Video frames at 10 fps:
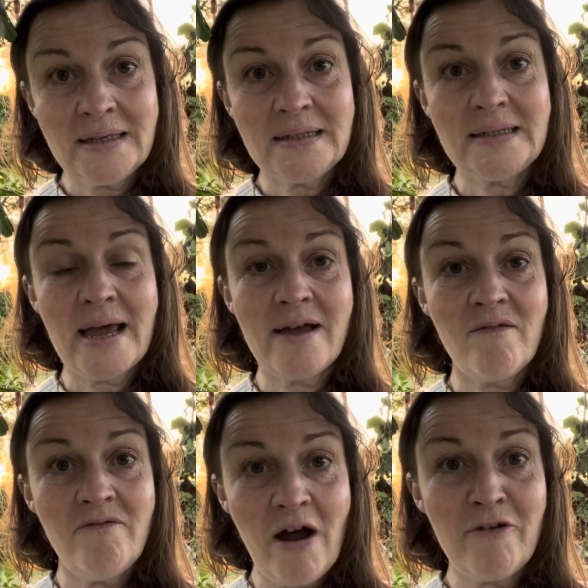to take
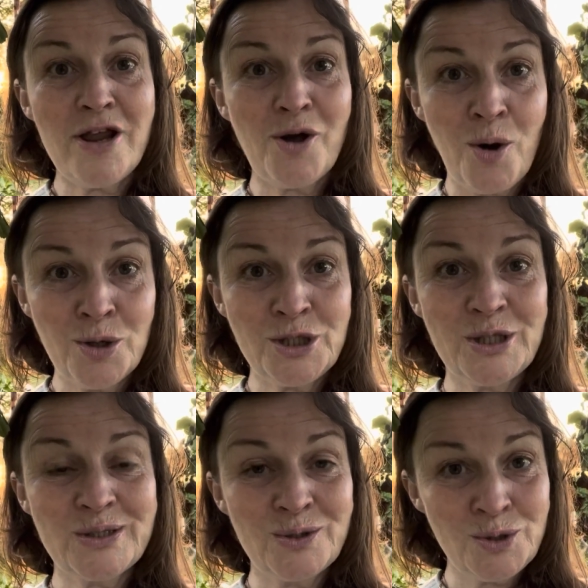very
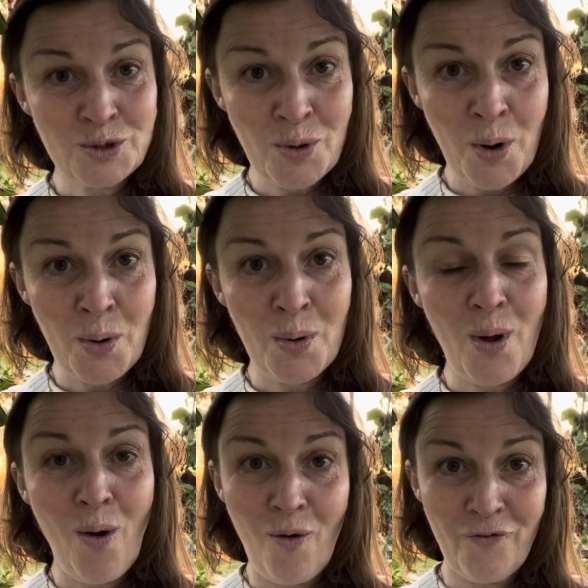conscious control
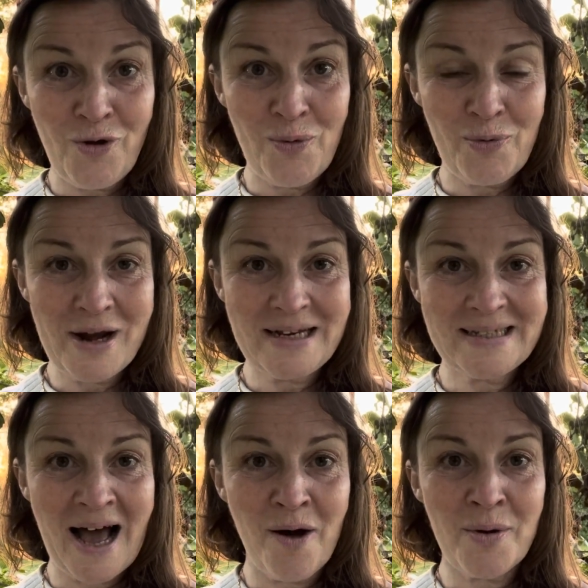of your
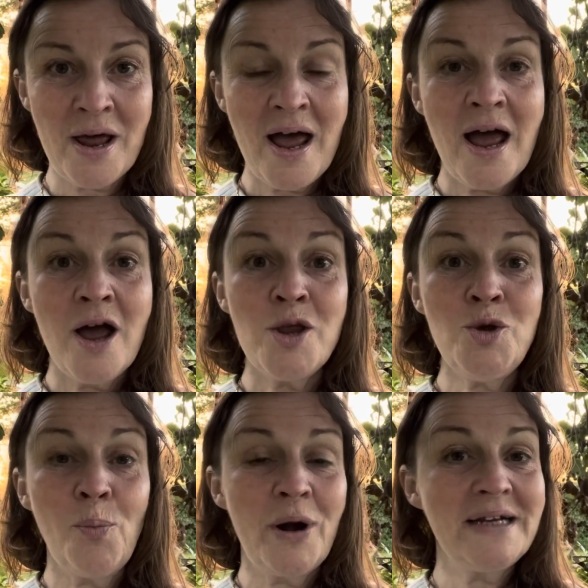breakdown.
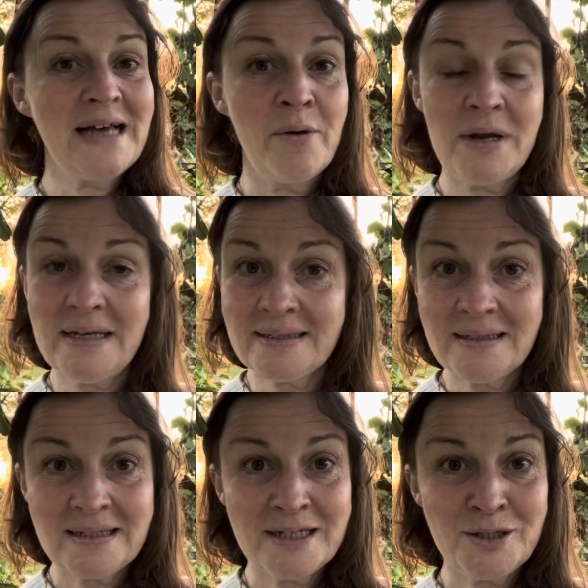Your breakdown
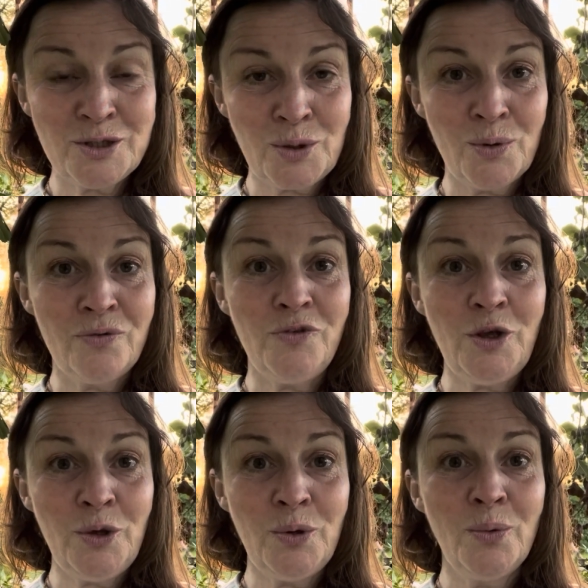isn't in control of
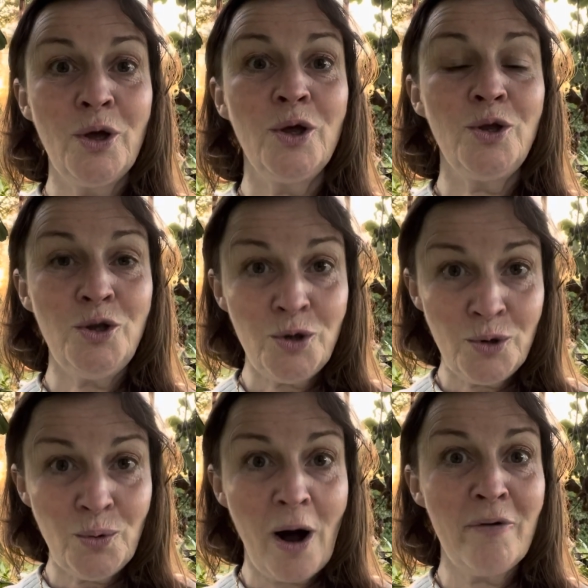you,
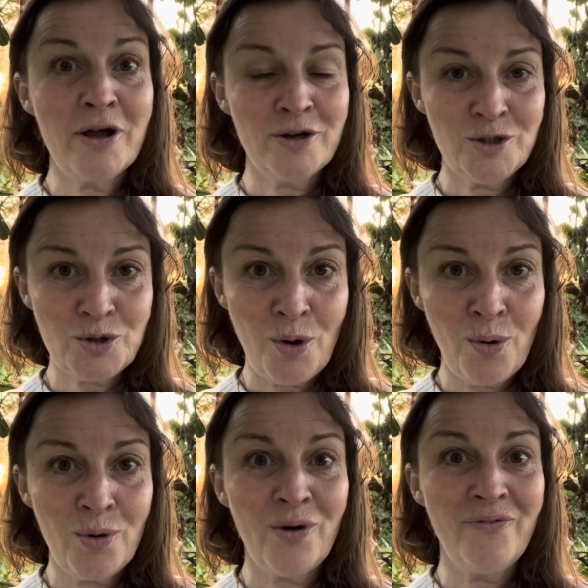you are in
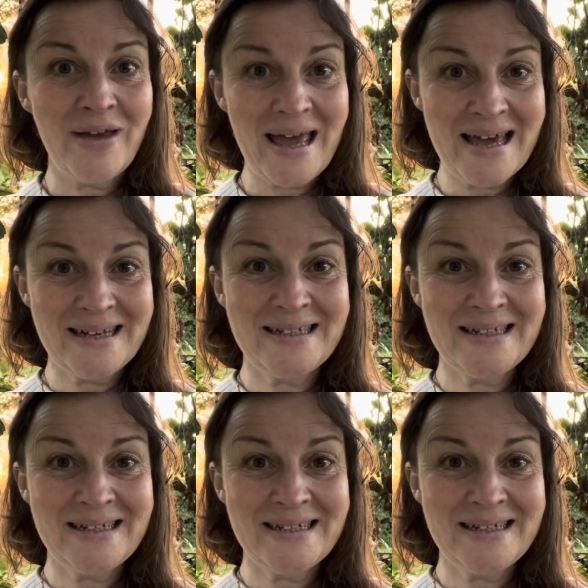control of it.